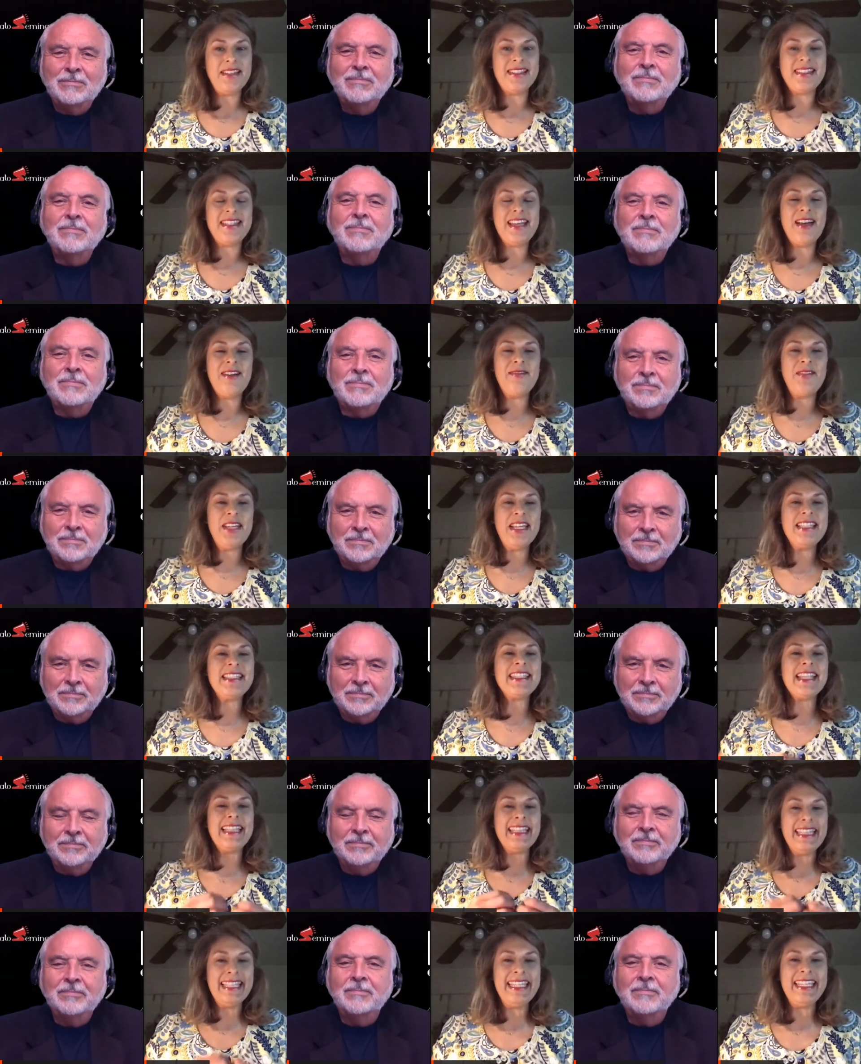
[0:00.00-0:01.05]
Speaker 1: of stuff. It's
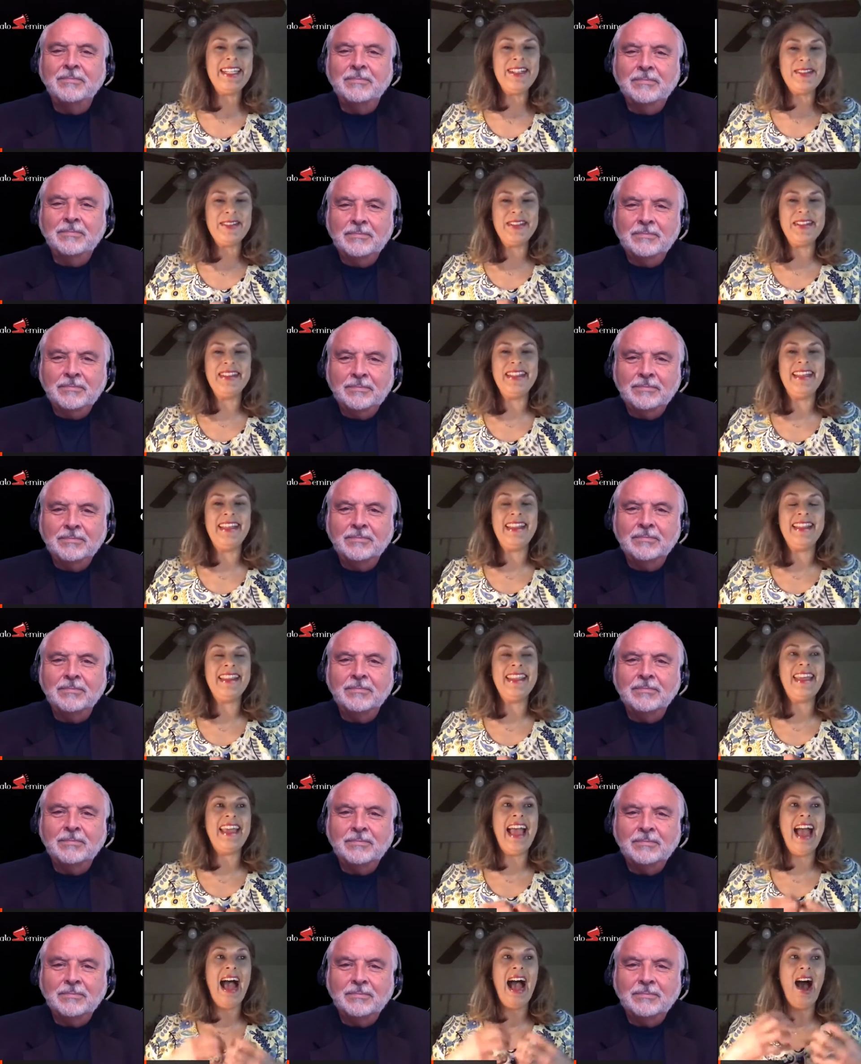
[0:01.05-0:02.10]
literally
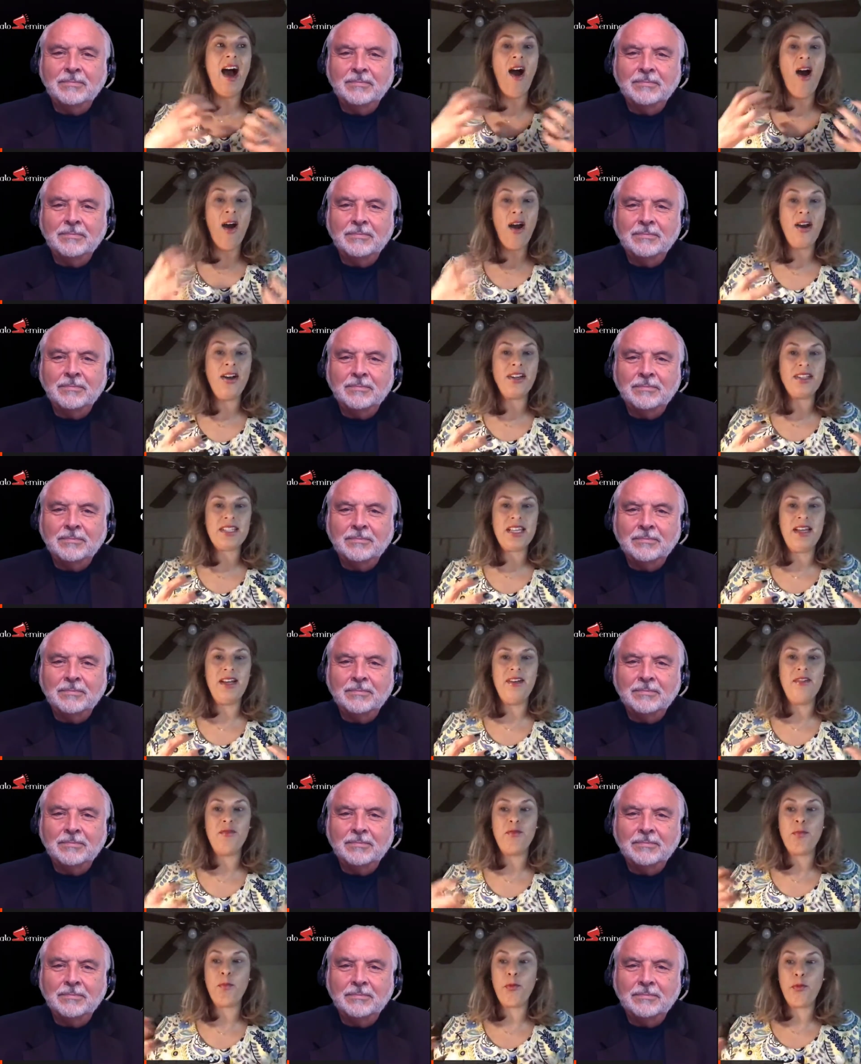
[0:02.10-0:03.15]
the art
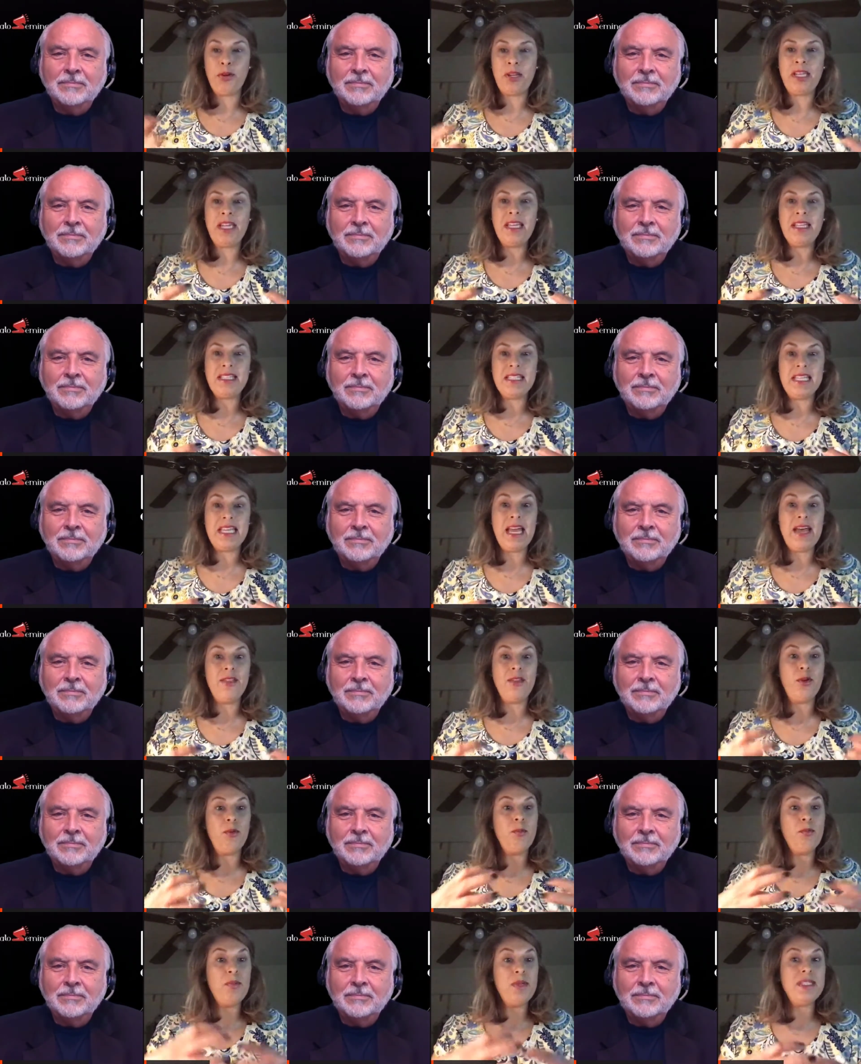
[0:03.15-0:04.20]
of bringing
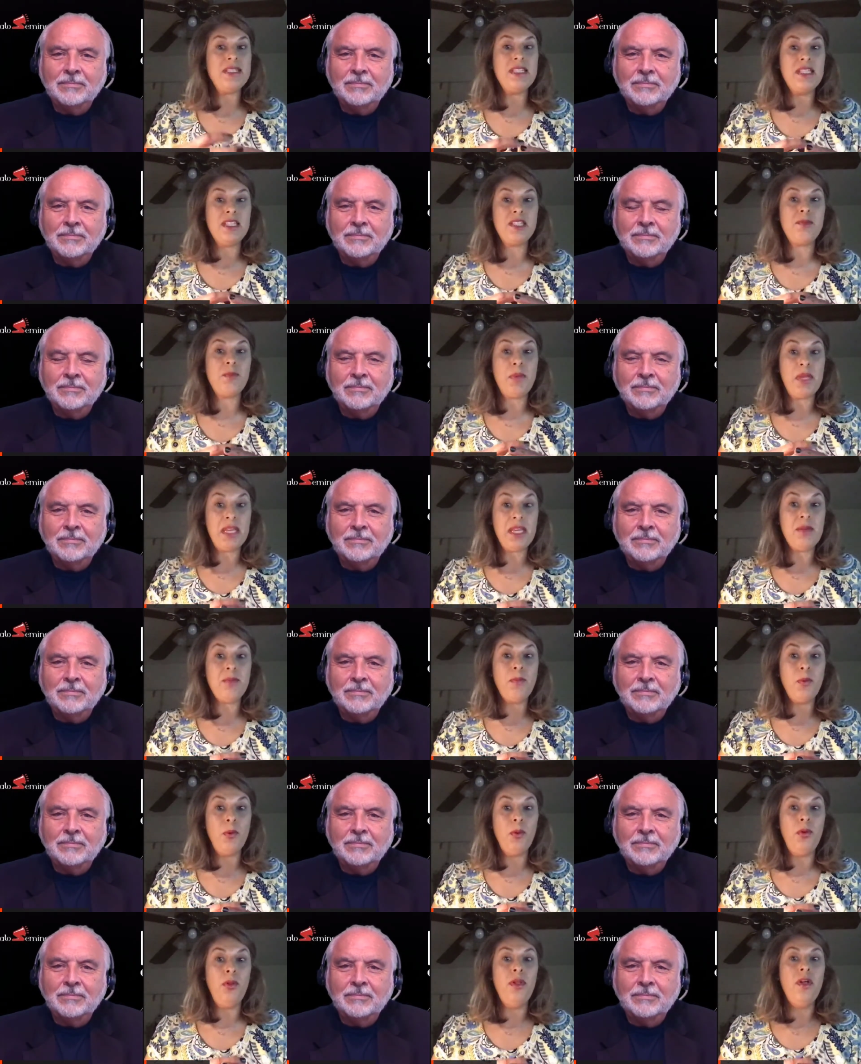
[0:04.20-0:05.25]
together business
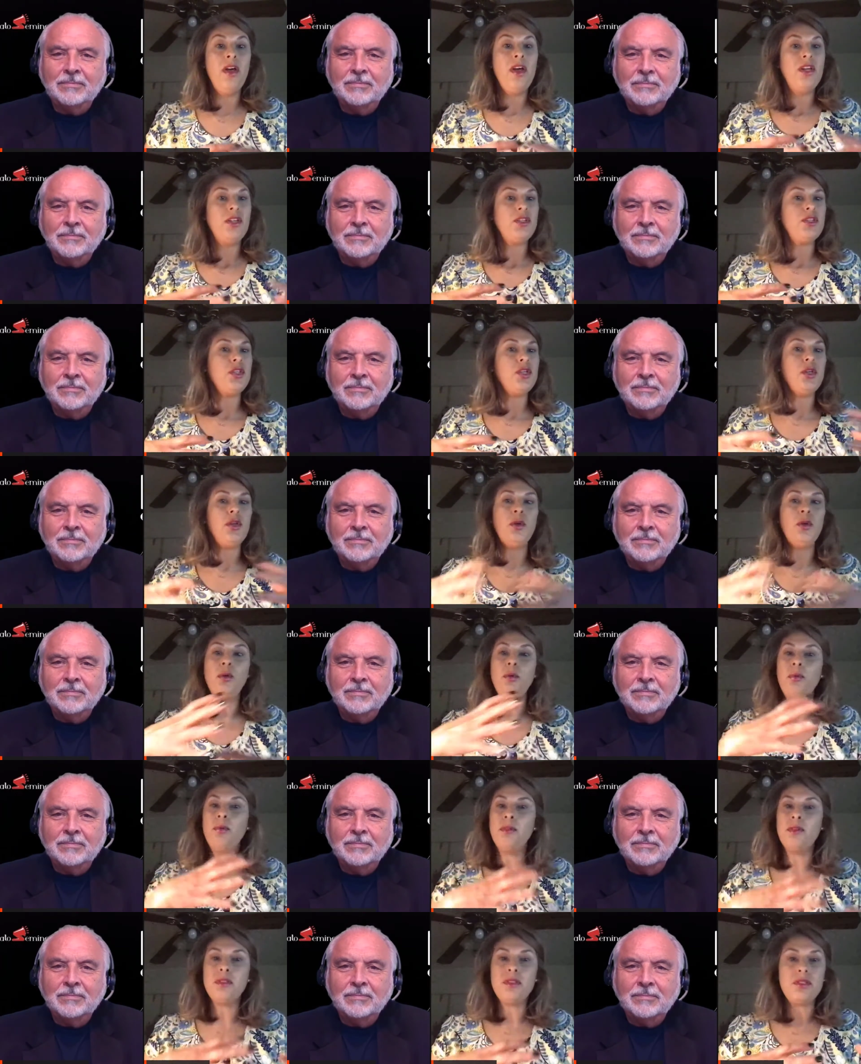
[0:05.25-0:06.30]
people
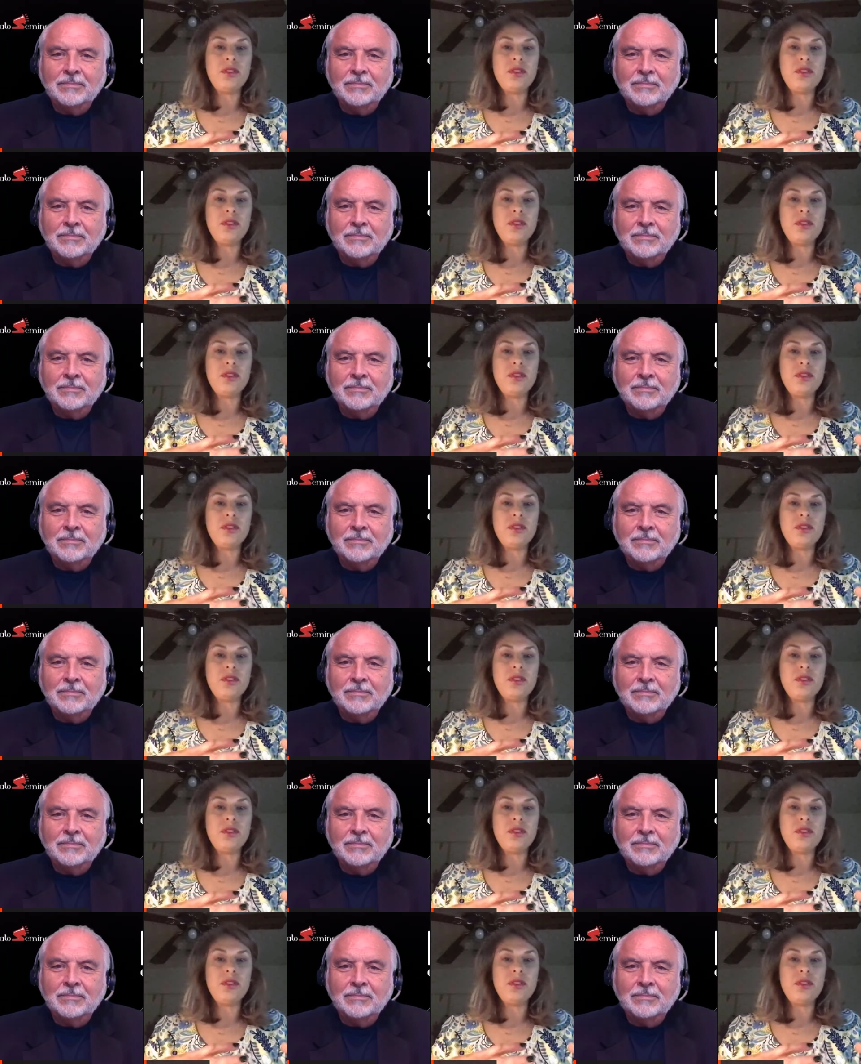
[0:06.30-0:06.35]
to